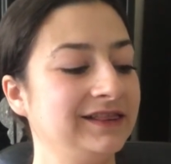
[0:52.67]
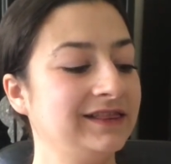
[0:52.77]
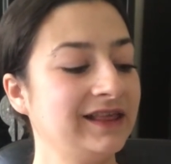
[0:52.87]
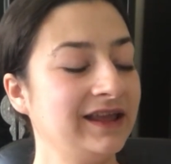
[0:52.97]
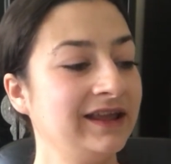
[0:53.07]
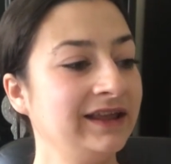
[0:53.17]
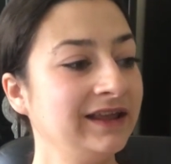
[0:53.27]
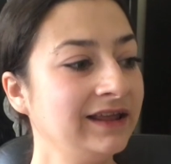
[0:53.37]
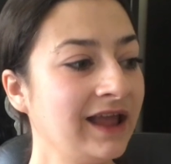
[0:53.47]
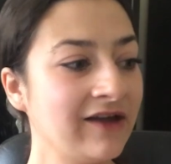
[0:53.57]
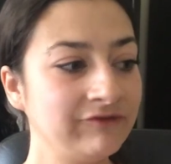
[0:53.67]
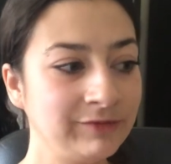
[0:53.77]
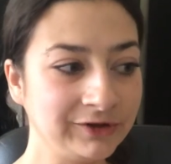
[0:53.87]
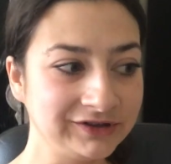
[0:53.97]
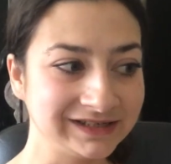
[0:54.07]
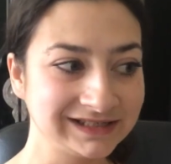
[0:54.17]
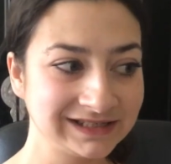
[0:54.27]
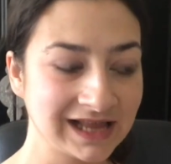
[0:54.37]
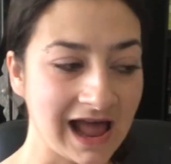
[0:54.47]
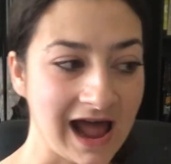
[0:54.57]
they have built it
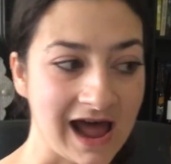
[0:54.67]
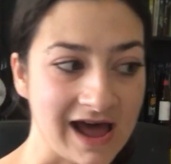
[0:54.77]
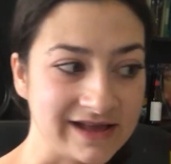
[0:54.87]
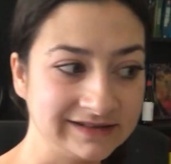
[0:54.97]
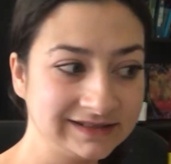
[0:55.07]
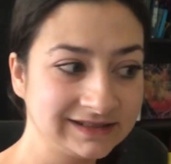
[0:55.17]
as